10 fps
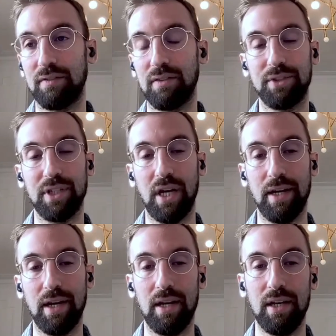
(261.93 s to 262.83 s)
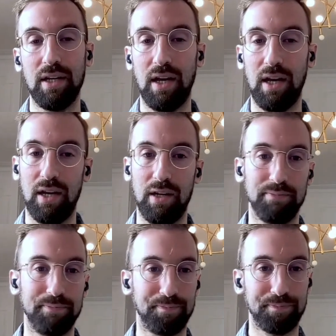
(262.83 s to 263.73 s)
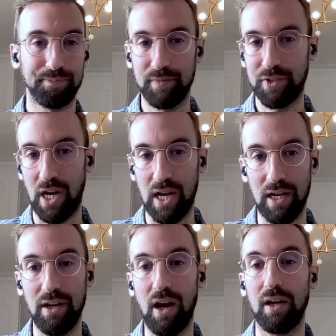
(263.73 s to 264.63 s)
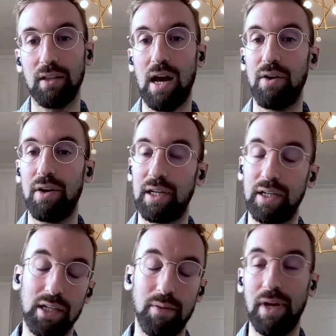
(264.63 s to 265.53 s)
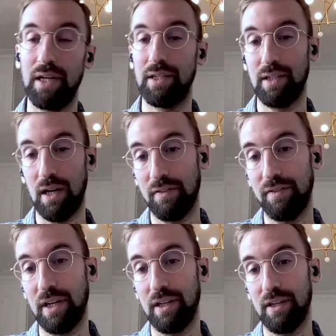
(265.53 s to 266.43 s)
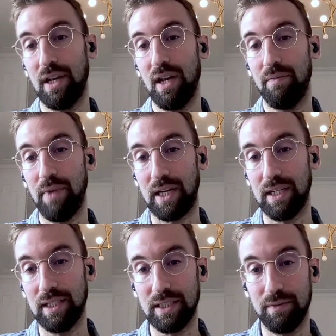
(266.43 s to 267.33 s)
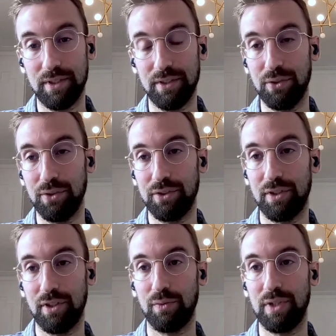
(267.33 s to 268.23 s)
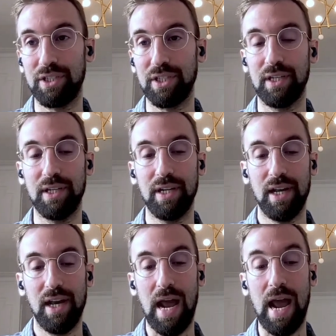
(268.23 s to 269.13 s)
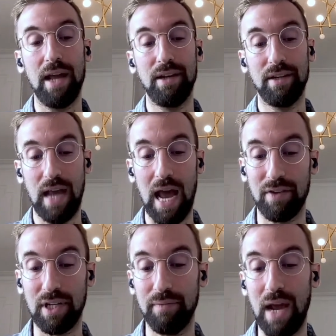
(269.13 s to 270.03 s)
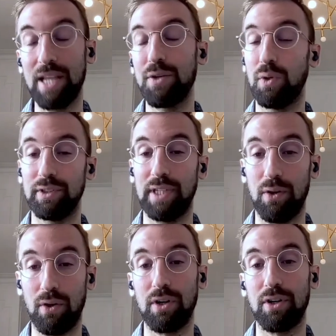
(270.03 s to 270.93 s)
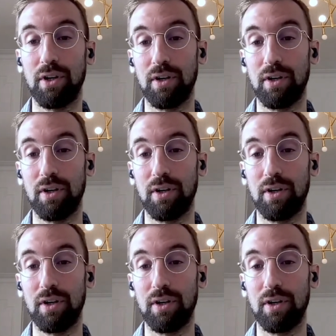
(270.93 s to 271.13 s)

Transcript: ejected from China, China not allowing an independent, unfettered mechanism to the region, and having manuals that